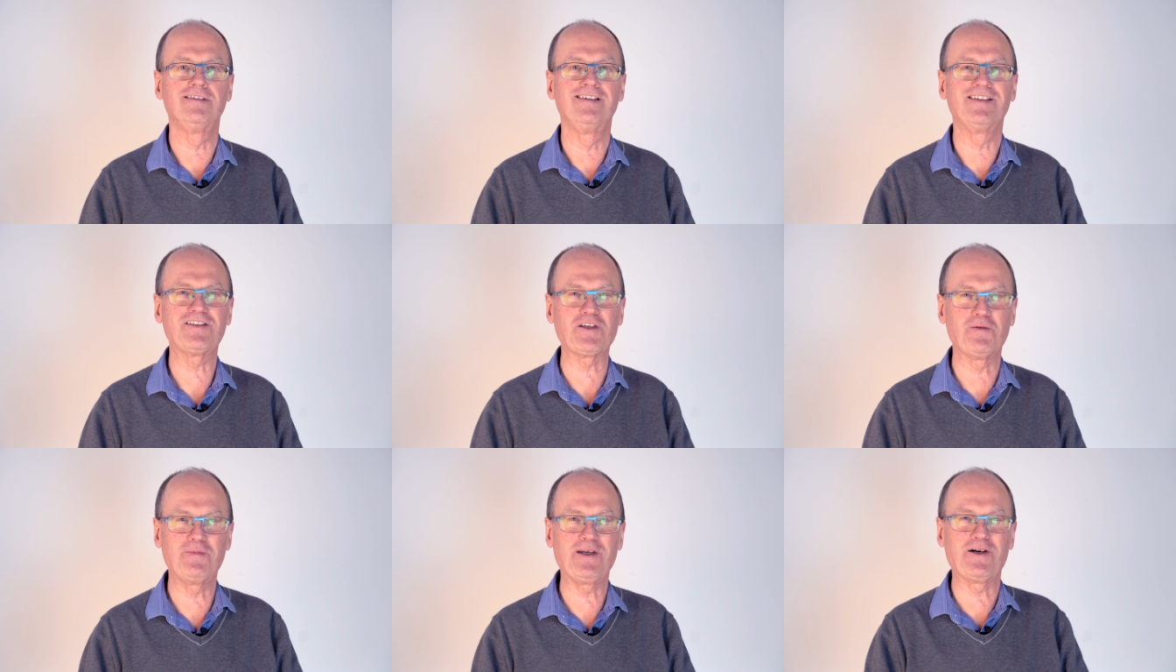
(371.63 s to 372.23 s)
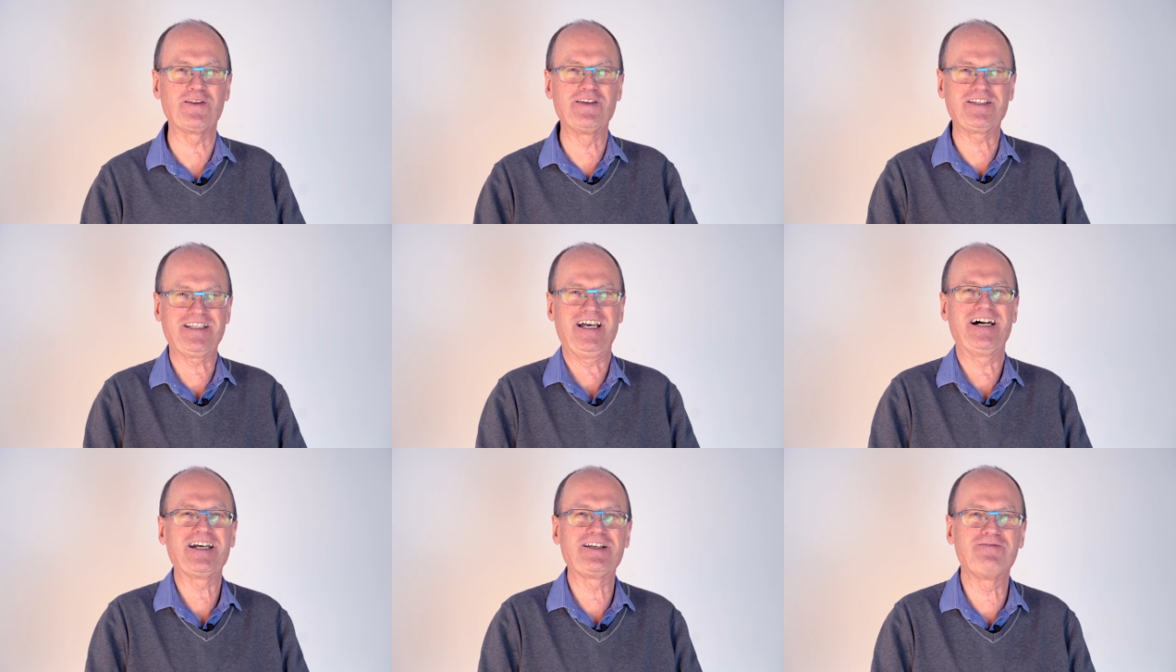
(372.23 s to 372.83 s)
So be on the
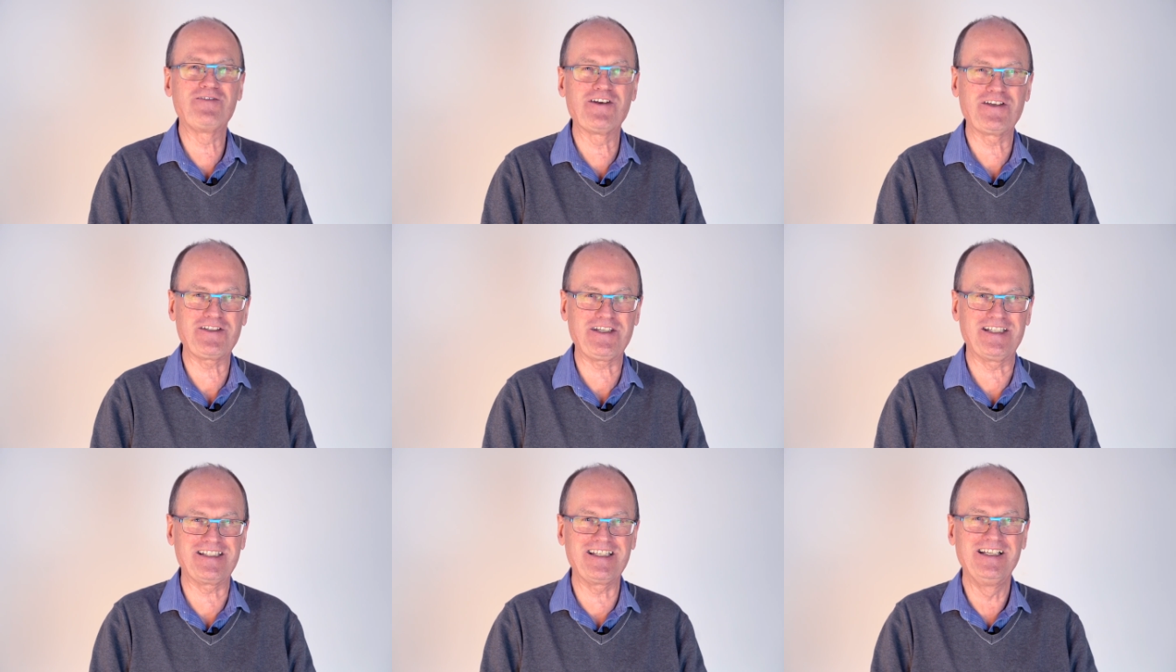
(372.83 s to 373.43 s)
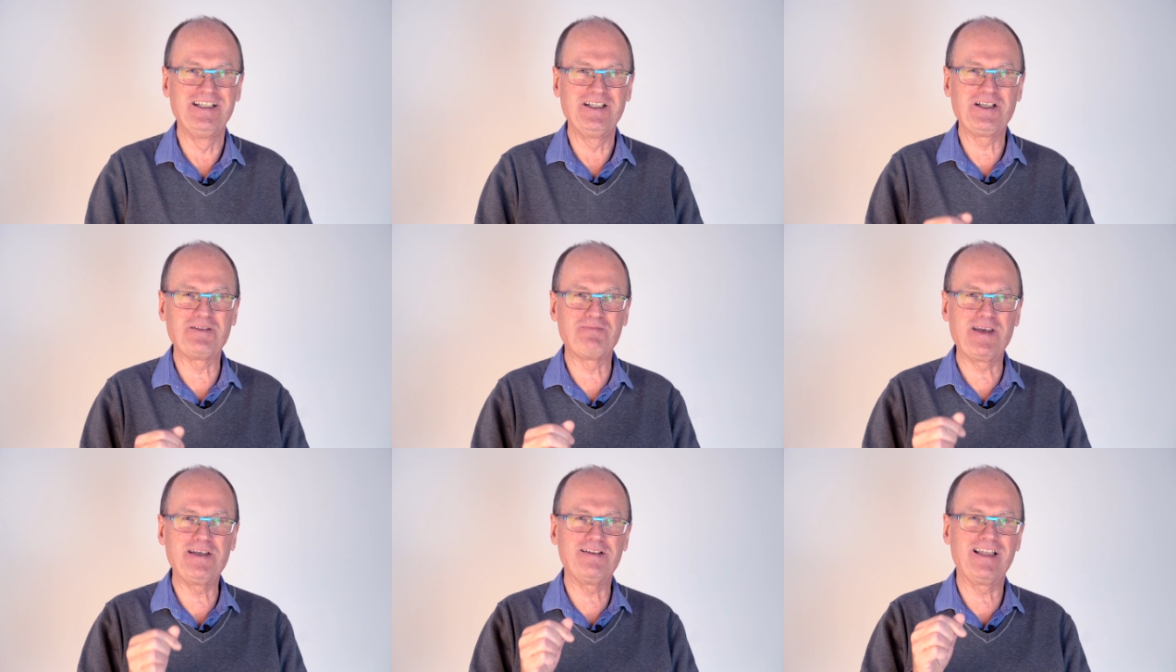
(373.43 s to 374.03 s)
side of justice.
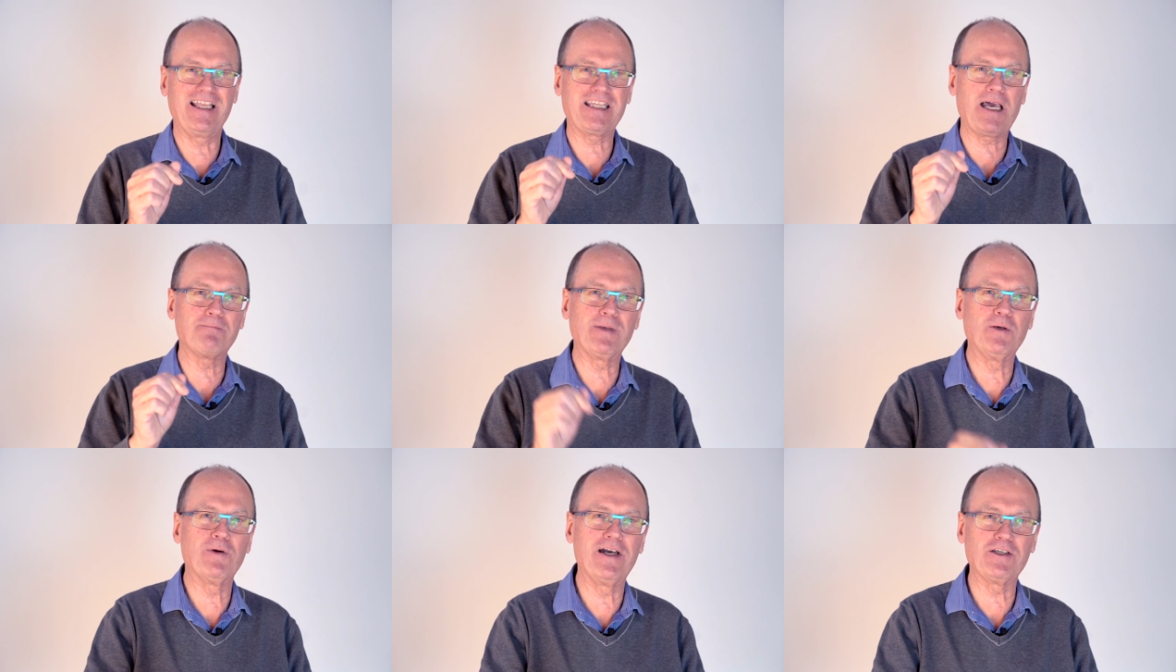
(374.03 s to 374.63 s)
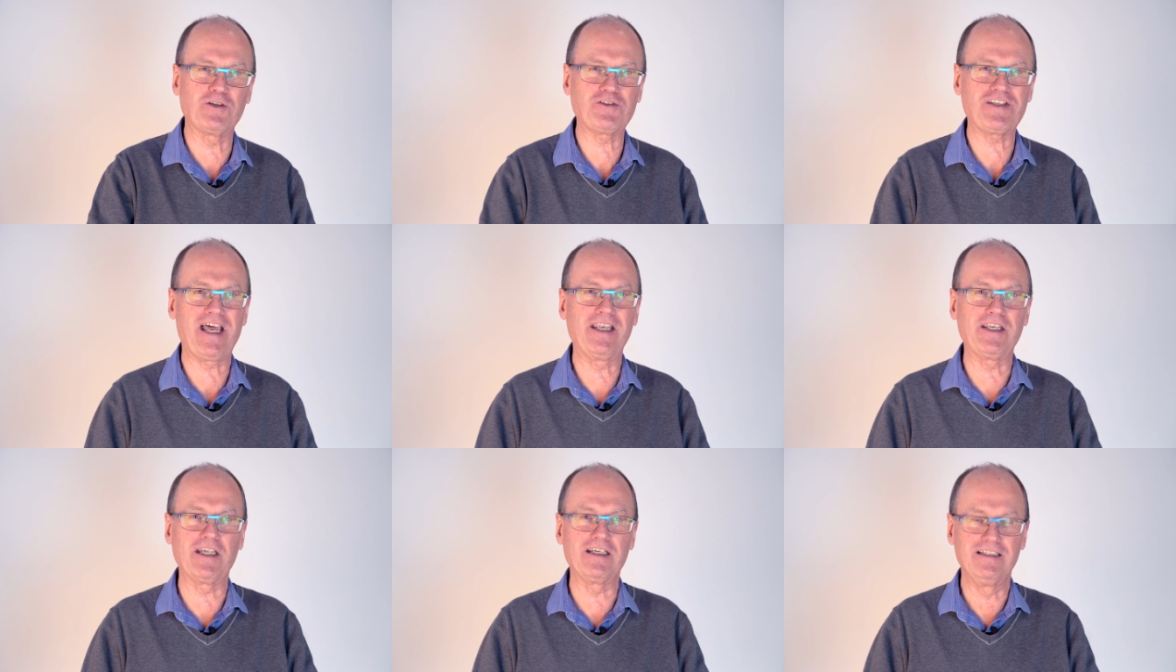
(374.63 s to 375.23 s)
Be, let that be where you're
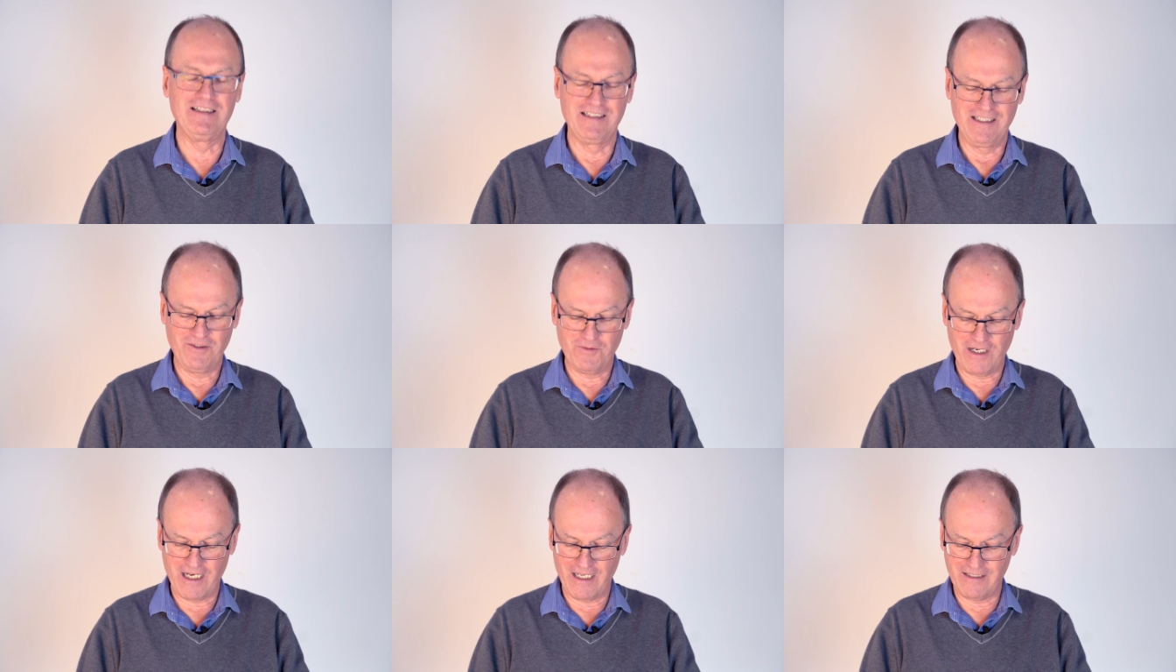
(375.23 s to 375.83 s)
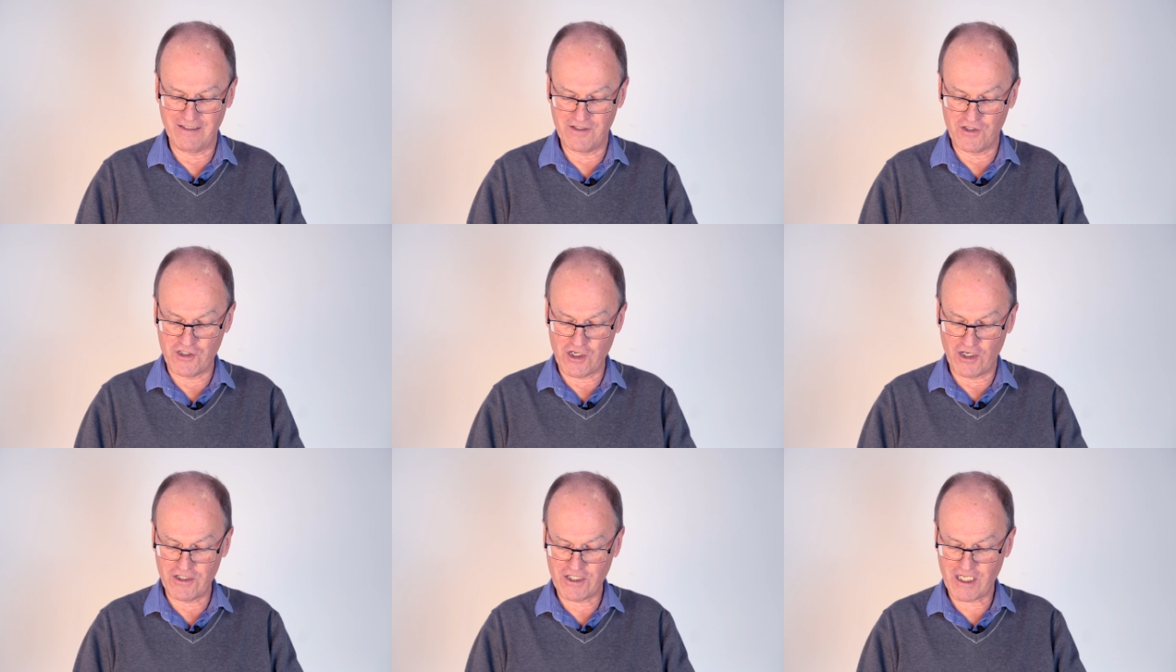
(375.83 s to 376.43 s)
standing when the
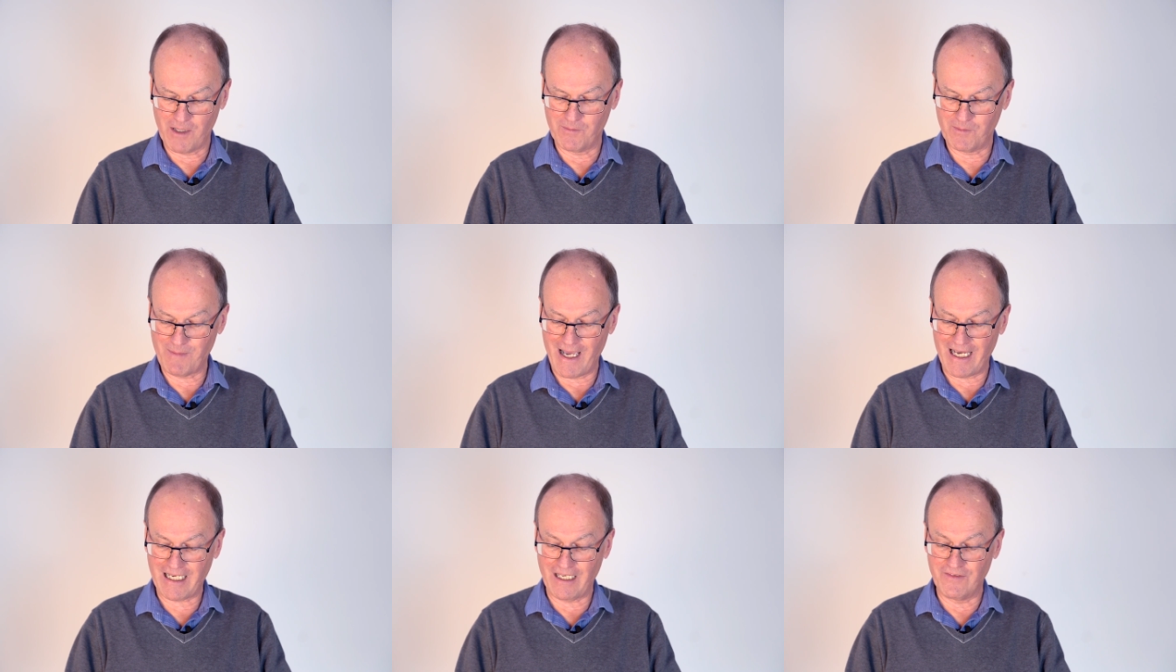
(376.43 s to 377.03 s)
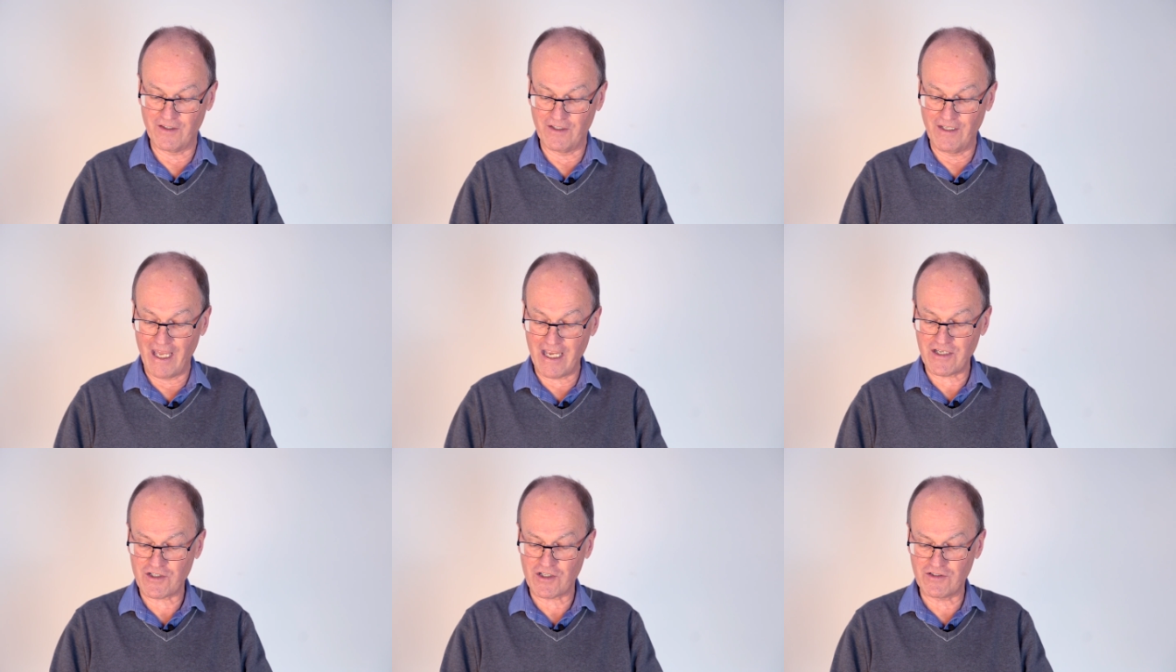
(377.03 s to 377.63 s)
judge comes back, and the
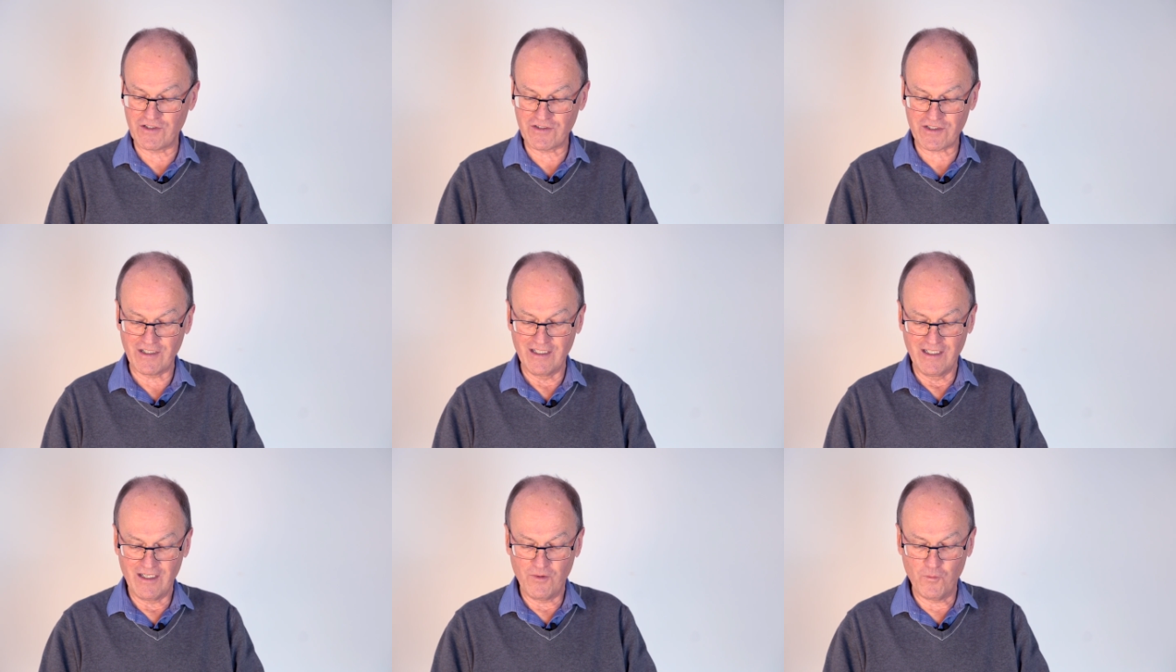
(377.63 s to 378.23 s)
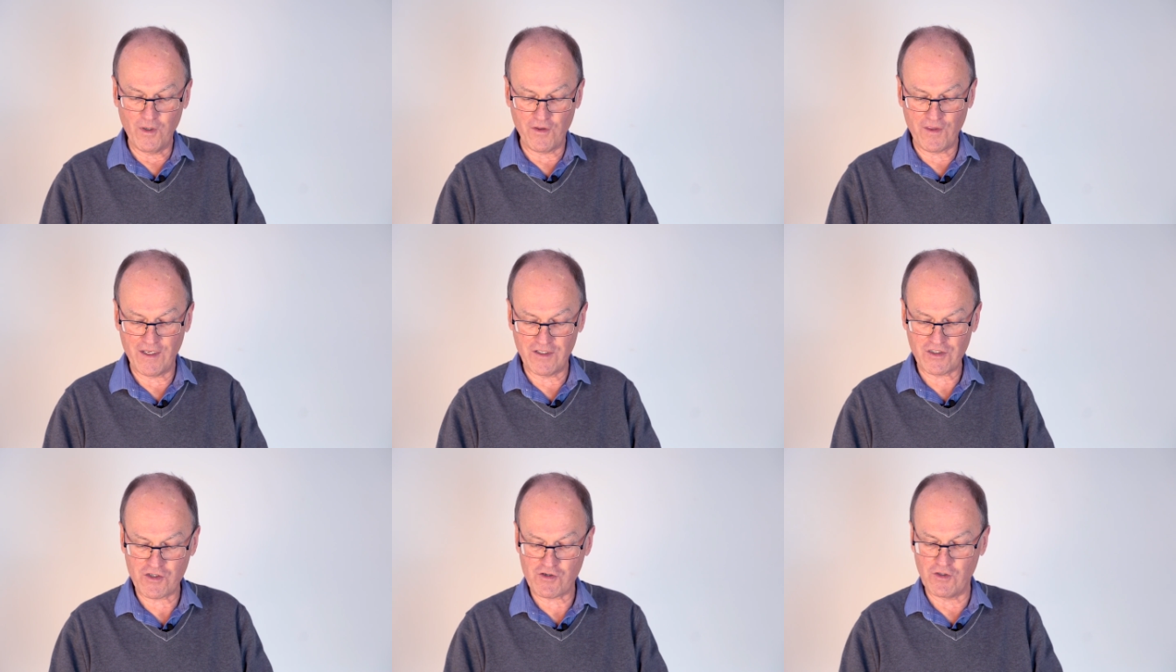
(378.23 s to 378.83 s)
nations with
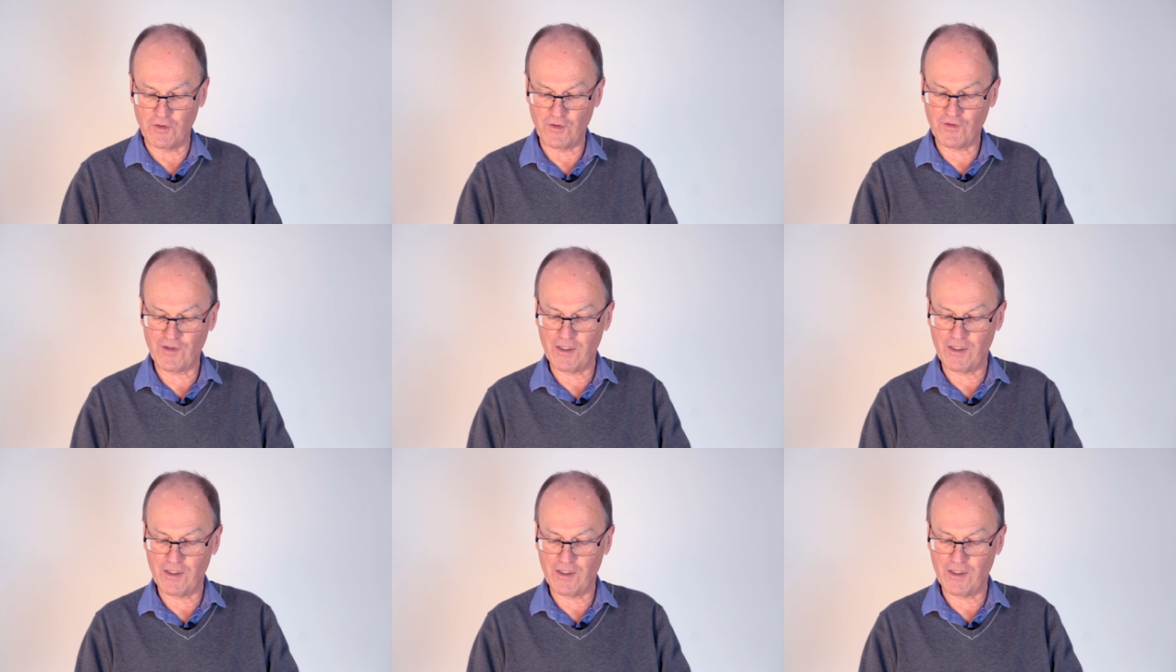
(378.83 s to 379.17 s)
his truth.